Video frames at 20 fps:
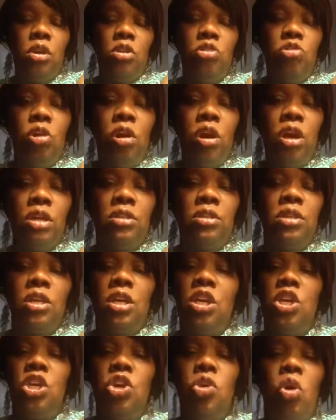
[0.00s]
You
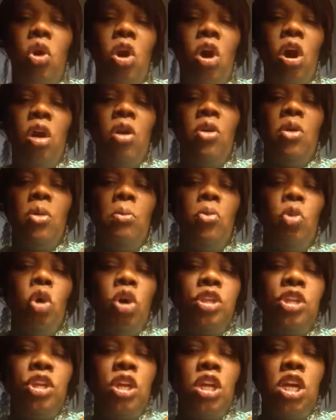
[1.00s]
are
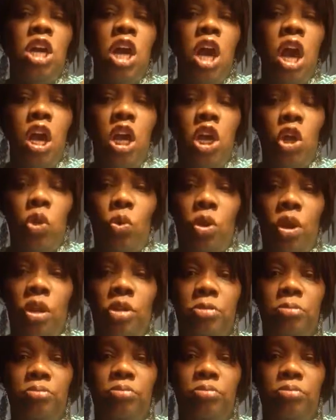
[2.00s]
more than a conqueror.